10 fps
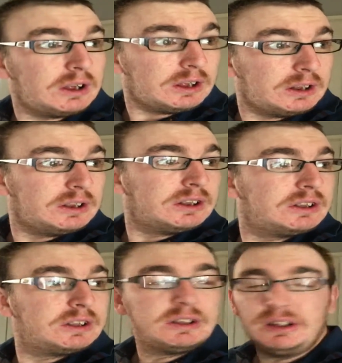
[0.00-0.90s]
and
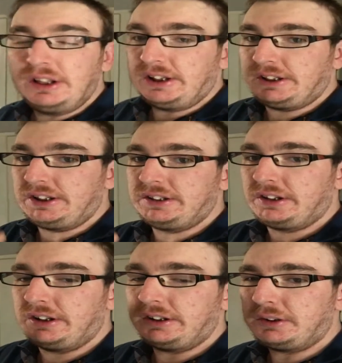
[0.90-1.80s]
this is
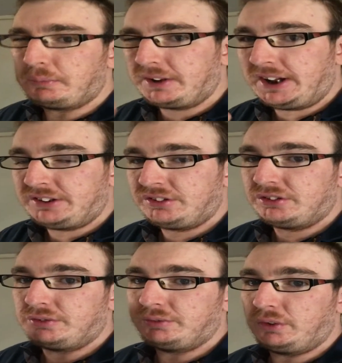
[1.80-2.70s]
the plans
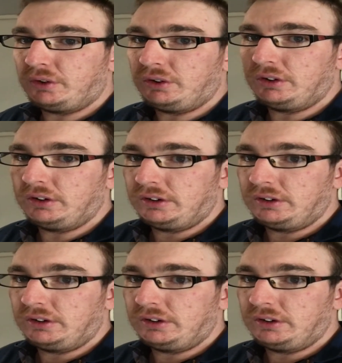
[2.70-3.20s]
for